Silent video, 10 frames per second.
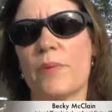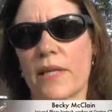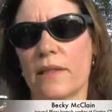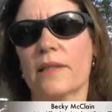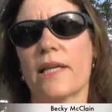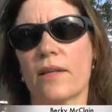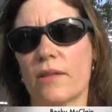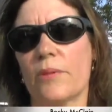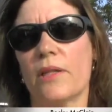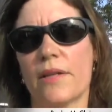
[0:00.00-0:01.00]
be held
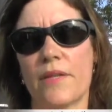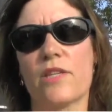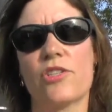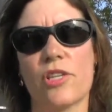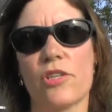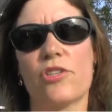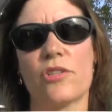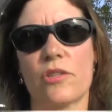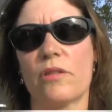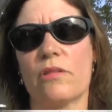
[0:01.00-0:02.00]
accountable. I think she
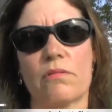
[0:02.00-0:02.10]
should